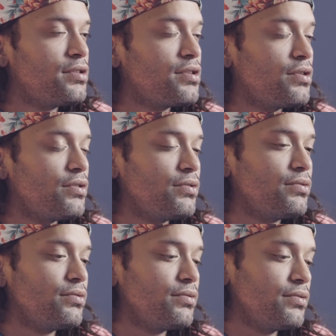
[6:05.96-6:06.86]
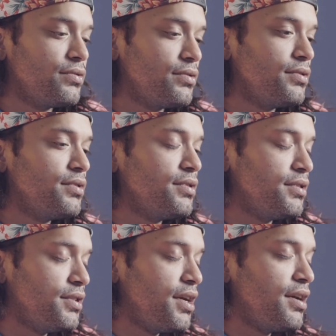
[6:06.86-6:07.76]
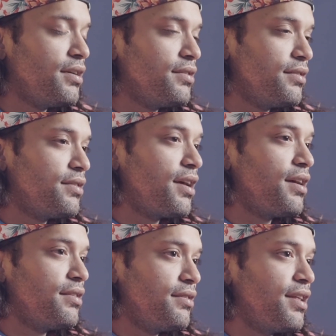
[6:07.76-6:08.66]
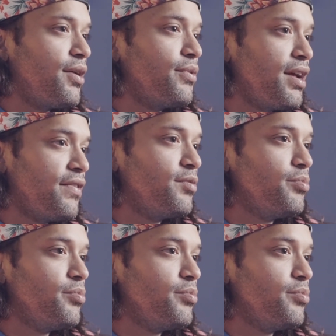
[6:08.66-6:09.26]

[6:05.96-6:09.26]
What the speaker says: So, yeah, that would have to be